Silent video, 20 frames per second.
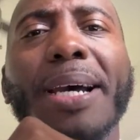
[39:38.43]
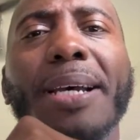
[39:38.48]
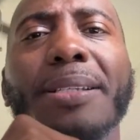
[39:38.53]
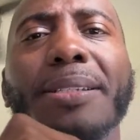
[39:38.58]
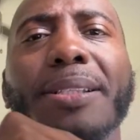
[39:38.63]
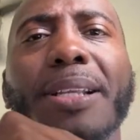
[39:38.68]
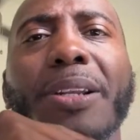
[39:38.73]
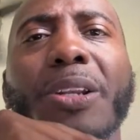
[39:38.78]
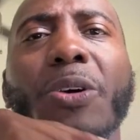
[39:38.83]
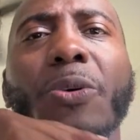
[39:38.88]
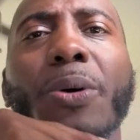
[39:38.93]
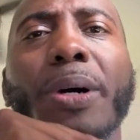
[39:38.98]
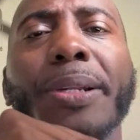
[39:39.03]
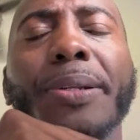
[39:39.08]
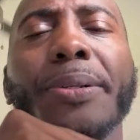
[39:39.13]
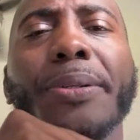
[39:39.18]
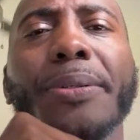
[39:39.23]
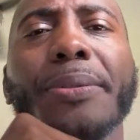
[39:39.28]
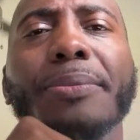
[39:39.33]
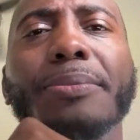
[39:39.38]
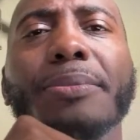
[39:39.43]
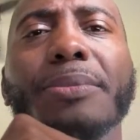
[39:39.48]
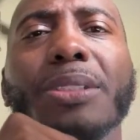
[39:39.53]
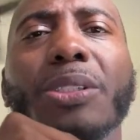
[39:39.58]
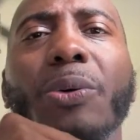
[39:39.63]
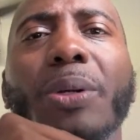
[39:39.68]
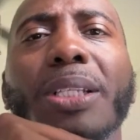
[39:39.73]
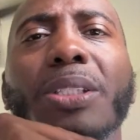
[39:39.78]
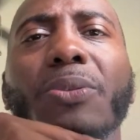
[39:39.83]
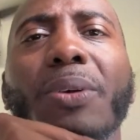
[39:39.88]
The new one,
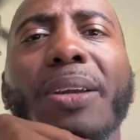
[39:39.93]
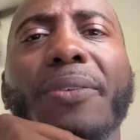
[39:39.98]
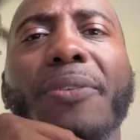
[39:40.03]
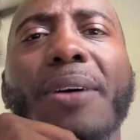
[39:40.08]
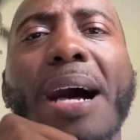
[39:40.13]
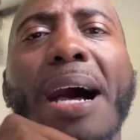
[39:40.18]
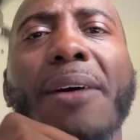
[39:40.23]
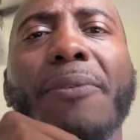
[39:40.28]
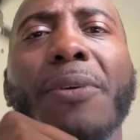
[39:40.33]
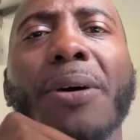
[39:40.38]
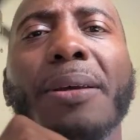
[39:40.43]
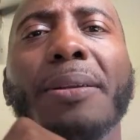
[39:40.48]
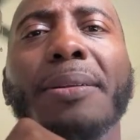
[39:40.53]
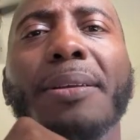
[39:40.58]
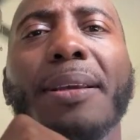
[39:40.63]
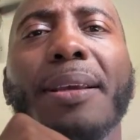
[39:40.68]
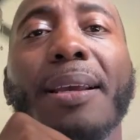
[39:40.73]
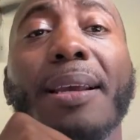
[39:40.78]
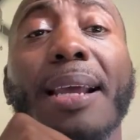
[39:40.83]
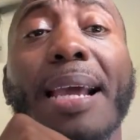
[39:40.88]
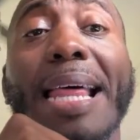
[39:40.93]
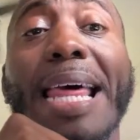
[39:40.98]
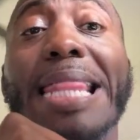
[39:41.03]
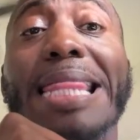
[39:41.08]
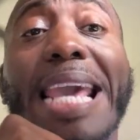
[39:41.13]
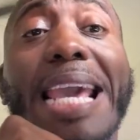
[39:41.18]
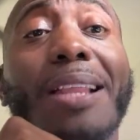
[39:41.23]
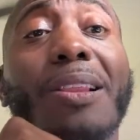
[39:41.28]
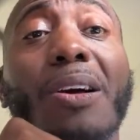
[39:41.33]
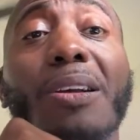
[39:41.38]
2025 one. That
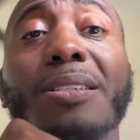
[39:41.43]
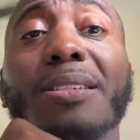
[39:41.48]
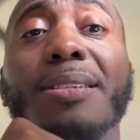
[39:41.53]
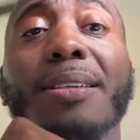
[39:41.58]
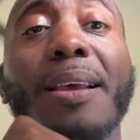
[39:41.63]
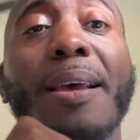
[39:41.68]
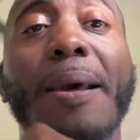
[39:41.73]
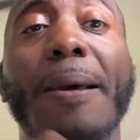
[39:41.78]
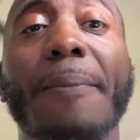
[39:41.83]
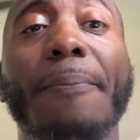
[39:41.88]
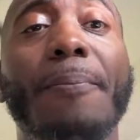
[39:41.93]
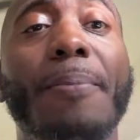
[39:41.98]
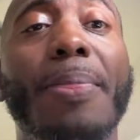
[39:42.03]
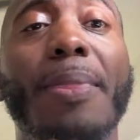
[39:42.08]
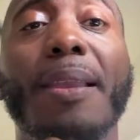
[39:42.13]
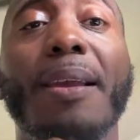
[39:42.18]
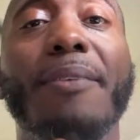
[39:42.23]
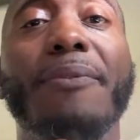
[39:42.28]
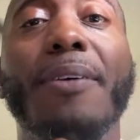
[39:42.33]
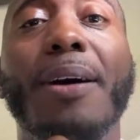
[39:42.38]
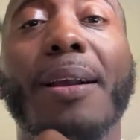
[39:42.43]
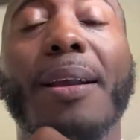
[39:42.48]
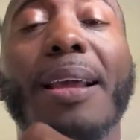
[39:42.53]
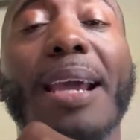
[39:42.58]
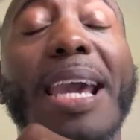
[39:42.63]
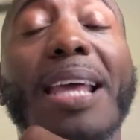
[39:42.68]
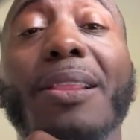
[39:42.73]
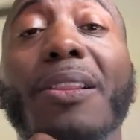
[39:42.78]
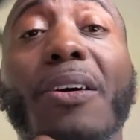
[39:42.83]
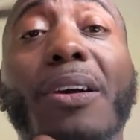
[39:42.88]
thing
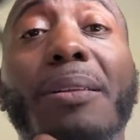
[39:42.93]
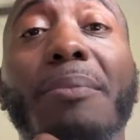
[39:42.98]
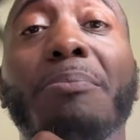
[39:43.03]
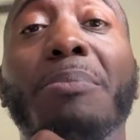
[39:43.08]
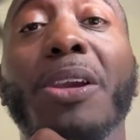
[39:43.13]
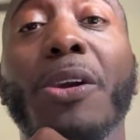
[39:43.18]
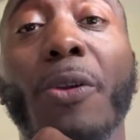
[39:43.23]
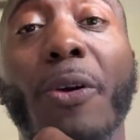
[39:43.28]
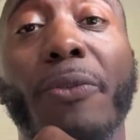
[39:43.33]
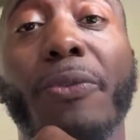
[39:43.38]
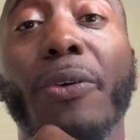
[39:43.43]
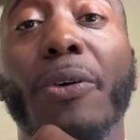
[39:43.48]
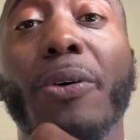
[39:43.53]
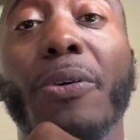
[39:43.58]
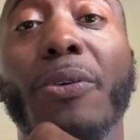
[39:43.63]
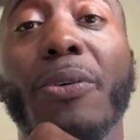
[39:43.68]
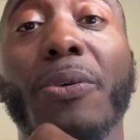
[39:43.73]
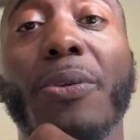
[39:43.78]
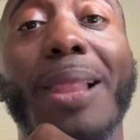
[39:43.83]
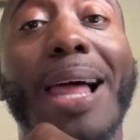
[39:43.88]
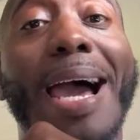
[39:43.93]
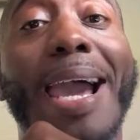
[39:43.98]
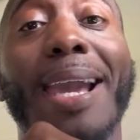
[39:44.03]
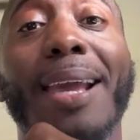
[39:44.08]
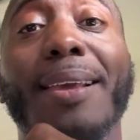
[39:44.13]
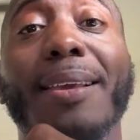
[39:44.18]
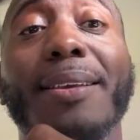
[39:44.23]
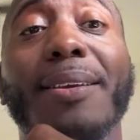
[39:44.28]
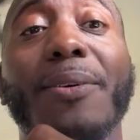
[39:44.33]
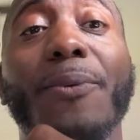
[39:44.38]
it looked beautiful. Like,
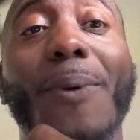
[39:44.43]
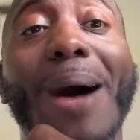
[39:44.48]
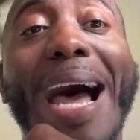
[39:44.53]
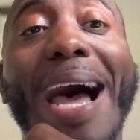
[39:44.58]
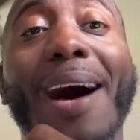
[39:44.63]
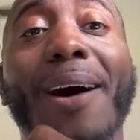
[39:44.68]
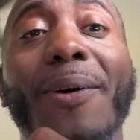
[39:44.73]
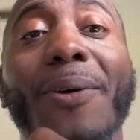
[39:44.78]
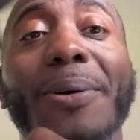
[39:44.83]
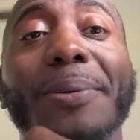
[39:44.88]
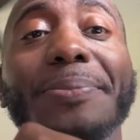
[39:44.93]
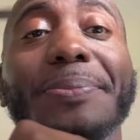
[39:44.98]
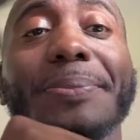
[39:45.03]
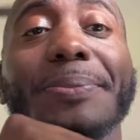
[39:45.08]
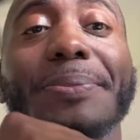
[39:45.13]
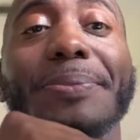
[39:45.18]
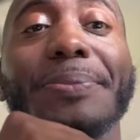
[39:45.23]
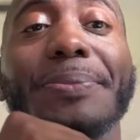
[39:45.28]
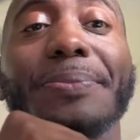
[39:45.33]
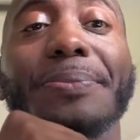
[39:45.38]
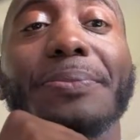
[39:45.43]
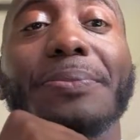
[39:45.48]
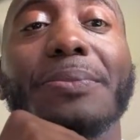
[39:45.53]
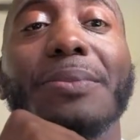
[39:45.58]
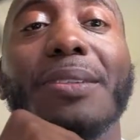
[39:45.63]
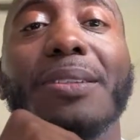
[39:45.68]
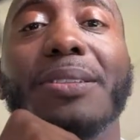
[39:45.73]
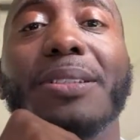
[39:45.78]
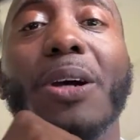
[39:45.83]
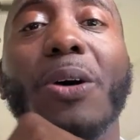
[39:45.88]
wow.
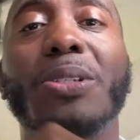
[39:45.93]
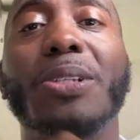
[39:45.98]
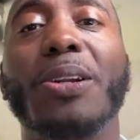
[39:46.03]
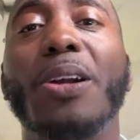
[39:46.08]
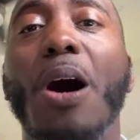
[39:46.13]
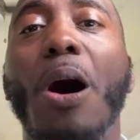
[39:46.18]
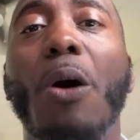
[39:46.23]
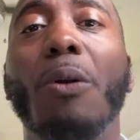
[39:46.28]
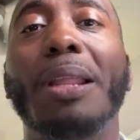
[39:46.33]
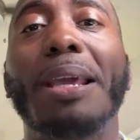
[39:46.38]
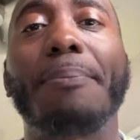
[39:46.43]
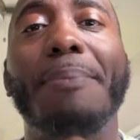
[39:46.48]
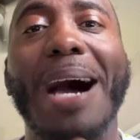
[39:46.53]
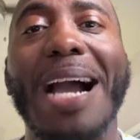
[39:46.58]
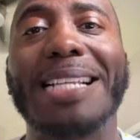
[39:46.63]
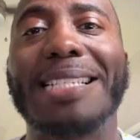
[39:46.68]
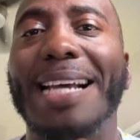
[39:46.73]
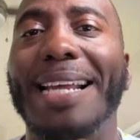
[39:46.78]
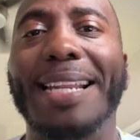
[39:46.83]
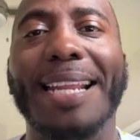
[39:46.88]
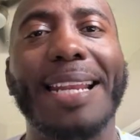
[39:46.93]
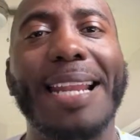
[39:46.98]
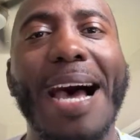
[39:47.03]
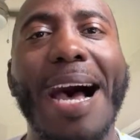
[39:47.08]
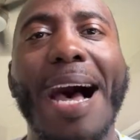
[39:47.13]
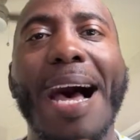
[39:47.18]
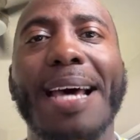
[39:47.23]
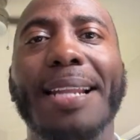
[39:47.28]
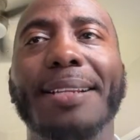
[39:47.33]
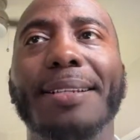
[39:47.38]
Those are the only bikes I did
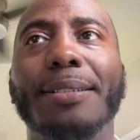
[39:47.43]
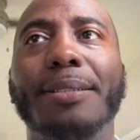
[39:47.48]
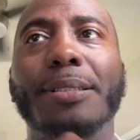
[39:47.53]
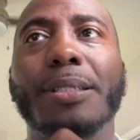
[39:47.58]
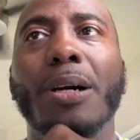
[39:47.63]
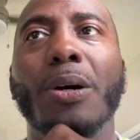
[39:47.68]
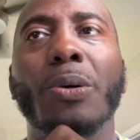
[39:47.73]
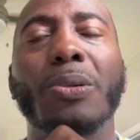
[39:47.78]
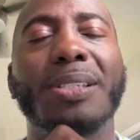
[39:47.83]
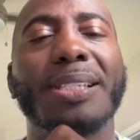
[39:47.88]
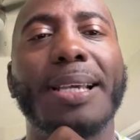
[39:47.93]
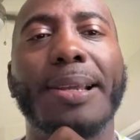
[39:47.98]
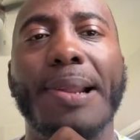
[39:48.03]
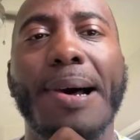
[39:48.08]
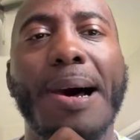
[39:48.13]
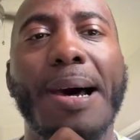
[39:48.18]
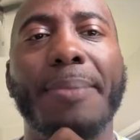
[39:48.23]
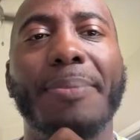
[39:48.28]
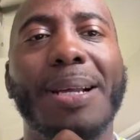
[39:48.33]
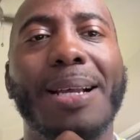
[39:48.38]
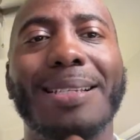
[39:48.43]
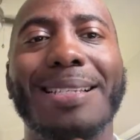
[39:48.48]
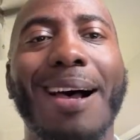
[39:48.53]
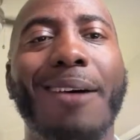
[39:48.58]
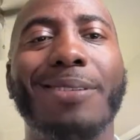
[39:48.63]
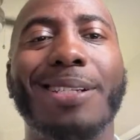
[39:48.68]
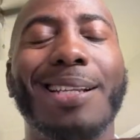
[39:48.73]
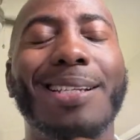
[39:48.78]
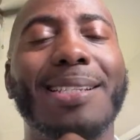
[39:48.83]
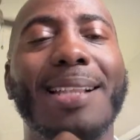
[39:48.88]
not go sit on because I
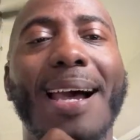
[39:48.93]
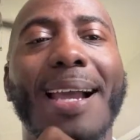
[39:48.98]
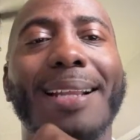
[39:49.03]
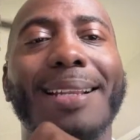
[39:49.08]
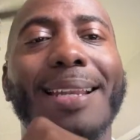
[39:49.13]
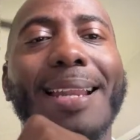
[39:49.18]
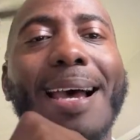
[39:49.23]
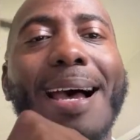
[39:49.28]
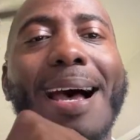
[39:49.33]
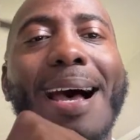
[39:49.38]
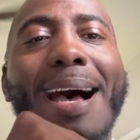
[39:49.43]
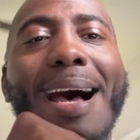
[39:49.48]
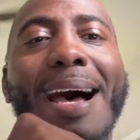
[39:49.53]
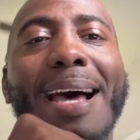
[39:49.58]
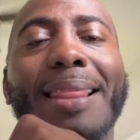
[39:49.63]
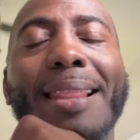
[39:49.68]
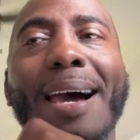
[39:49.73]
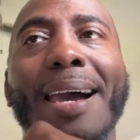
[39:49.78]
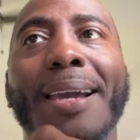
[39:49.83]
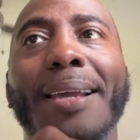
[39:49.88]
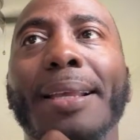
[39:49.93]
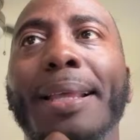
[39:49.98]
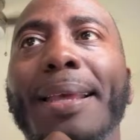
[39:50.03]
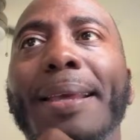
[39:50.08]
was just like, nah, like,